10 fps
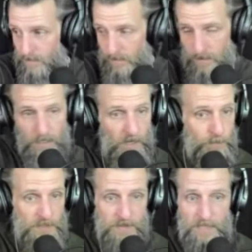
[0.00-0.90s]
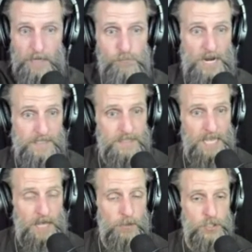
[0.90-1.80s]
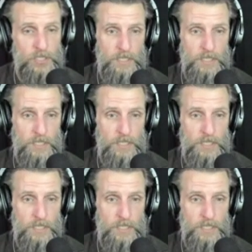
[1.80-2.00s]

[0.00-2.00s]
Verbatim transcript: compass direct the energy,